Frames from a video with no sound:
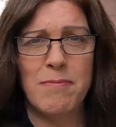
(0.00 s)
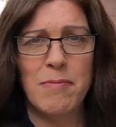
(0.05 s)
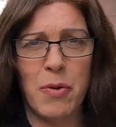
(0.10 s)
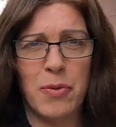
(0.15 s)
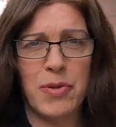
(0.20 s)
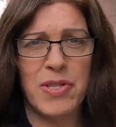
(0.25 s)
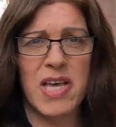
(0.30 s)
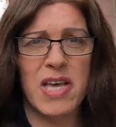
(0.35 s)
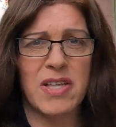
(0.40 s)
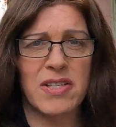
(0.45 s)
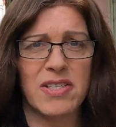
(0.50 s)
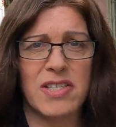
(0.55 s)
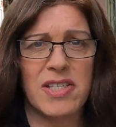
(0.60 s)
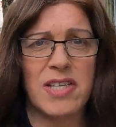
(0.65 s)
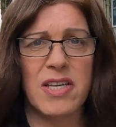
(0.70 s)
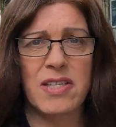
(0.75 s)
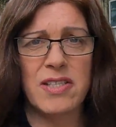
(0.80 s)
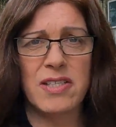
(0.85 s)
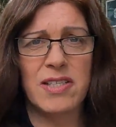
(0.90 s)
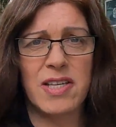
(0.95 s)
But with the
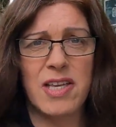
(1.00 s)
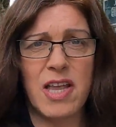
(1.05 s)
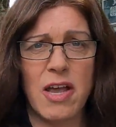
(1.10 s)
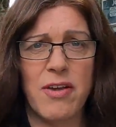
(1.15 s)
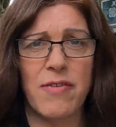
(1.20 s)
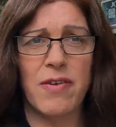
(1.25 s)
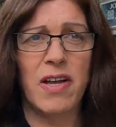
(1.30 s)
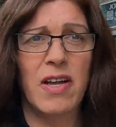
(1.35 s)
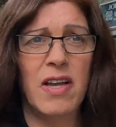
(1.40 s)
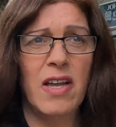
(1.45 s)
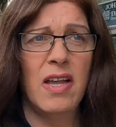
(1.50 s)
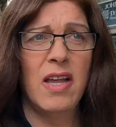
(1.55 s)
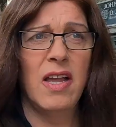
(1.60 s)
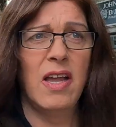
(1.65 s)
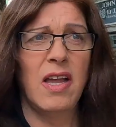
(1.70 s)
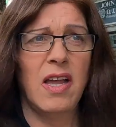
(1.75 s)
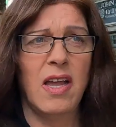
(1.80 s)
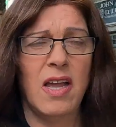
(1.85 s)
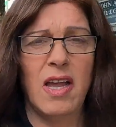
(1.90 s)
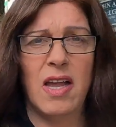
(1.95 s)
uncertainty over
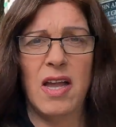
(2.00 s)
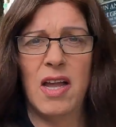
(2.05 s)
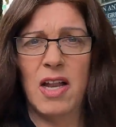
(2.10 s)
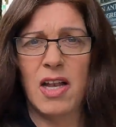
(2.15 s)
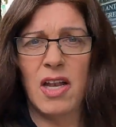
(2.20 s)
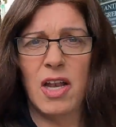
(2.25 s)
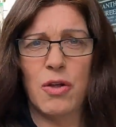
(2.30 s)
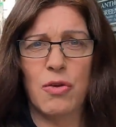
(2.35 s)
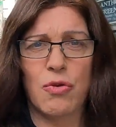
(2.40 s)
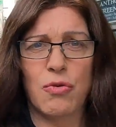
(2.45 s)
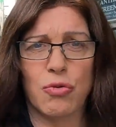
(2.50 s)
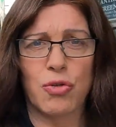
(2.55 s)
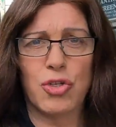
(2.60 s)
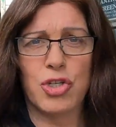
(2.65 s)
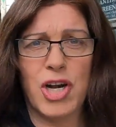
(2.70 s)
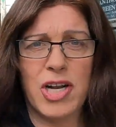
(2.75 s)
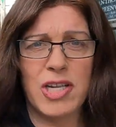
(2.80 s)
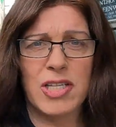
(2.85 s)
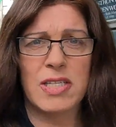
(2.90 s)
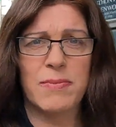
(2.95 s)
local
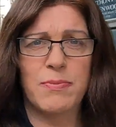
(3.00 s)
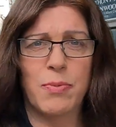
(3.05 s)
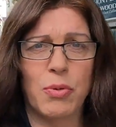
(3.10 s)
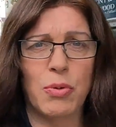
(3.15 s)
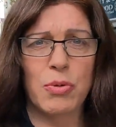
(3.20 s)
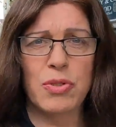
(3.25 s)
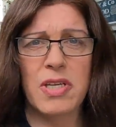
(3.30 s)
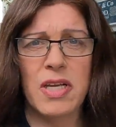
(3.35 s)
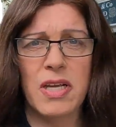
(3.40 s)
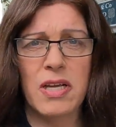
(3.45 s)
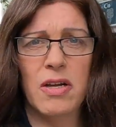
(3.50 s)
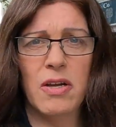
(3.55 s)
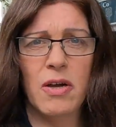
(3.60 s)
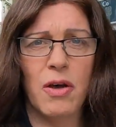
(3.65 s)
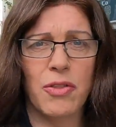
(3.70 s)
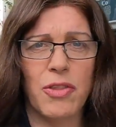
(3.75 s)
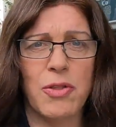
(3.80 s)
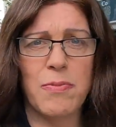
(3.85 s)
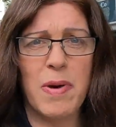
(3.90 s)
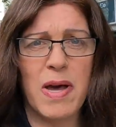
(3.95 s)
transport
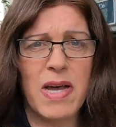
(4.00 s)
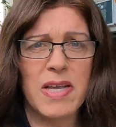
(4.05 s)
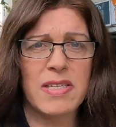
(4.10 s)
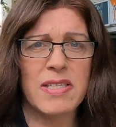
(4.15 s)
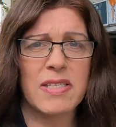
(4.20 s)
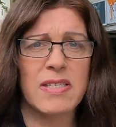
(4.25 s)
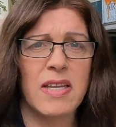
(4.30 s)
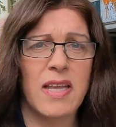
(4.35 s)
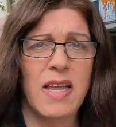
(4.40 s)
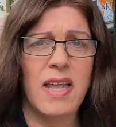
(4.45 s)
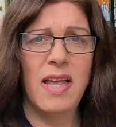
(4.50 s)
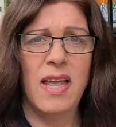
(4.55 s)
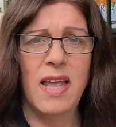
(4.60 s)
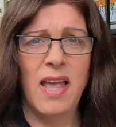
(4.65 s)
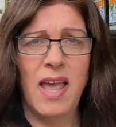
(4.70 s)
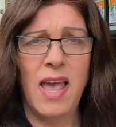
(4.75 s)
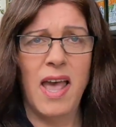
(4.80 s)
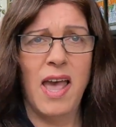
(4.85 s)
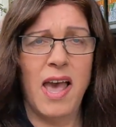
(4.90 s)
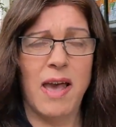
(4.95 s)
on the bus
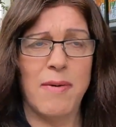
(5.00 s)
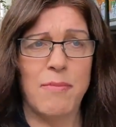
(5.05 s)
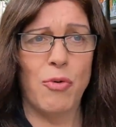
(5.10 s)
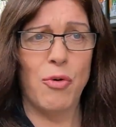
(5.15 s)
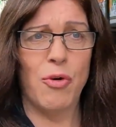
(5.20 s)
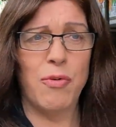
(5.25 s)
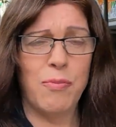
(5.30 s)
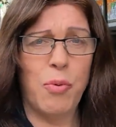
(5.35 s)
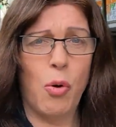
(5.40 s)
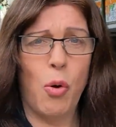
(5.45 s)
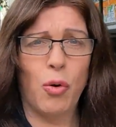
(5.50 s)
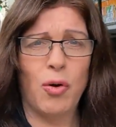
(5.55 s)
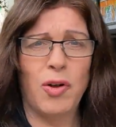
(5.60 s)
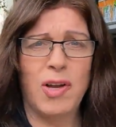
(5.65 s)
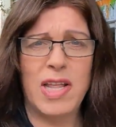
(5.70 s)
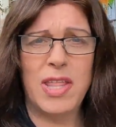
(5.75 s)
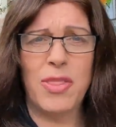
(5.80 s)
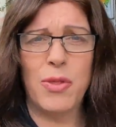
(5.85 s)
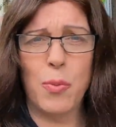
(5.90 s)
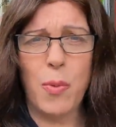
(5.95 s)
and more
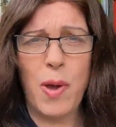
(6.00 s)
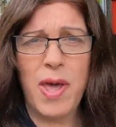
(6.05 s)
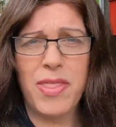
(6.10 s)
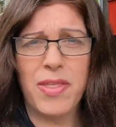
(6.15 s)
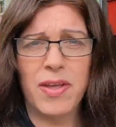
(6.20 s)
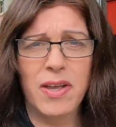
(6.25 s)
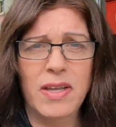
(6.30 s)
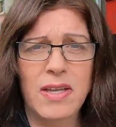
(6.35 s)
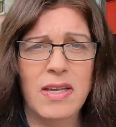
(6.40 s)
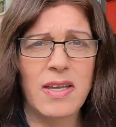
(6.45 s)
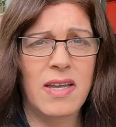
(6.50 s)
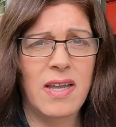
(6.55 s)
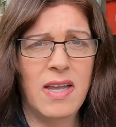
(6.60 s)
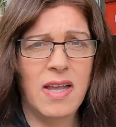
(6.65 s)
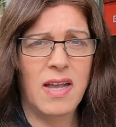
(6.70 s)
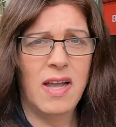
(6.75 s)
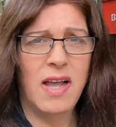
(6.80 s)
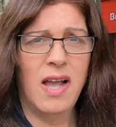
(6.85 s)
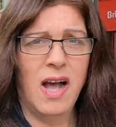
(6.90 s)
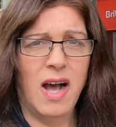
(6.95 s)
importantly the weather,
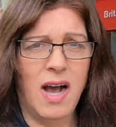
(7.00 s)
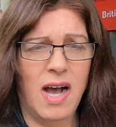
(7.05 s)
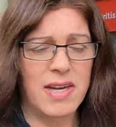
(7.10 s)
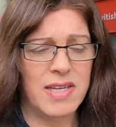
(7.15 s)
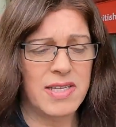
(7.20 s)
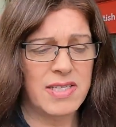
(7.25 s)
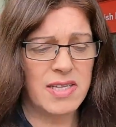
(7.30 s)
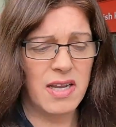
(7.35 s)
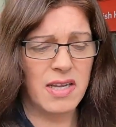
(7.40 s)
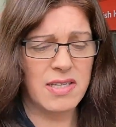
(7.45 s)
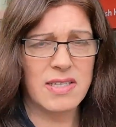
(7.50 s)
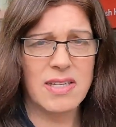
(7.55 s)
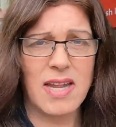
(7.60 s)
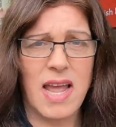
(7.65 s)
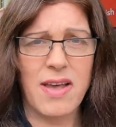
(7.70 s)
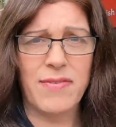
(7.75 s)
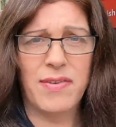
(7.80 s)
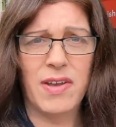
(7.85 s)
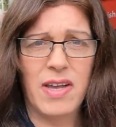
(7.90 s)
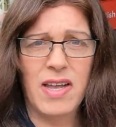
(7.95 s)
I decided to
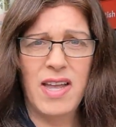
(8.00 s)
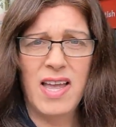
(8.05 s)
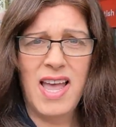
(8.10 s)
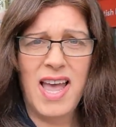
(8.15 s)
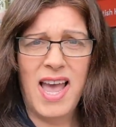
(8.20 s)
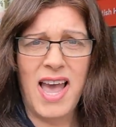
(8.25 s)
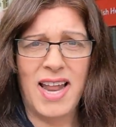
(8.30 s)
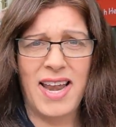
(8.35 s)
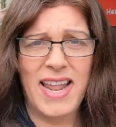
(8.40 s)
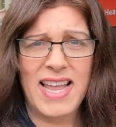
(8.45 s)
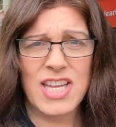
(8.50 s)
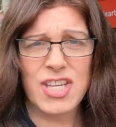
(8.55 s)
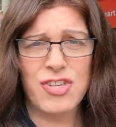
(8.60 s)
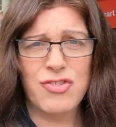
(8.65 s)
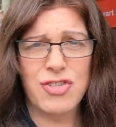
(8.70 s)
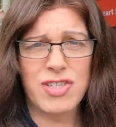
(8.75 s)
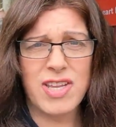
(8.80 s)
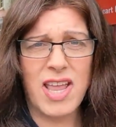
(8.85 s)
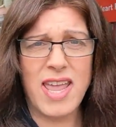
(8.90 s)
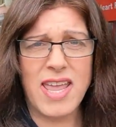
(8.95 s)
have a, an
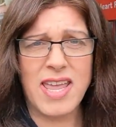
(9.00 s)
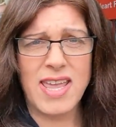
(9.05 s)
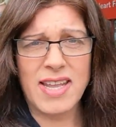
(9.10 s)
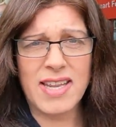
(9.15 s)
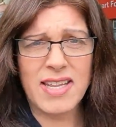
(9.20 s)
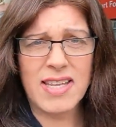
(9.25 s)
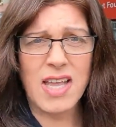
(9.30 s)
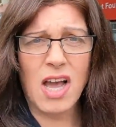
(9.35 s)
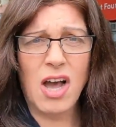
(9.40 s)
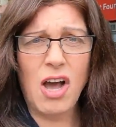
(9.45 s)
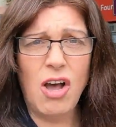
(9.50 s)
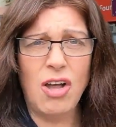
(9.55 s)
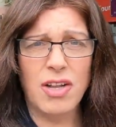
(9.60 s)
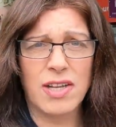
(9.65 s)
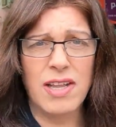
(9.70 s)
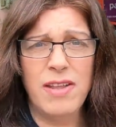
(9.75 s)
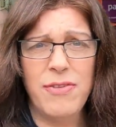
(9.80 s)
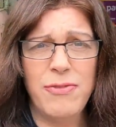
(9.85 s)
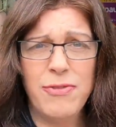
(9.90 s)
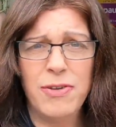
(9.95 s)
extra day in
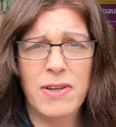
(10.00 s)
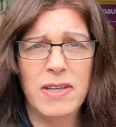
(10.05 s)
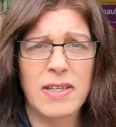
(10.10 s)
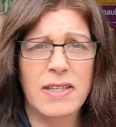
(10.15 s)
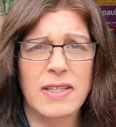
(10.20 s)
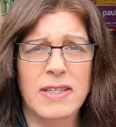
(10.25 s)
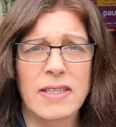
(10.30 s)
Cardiff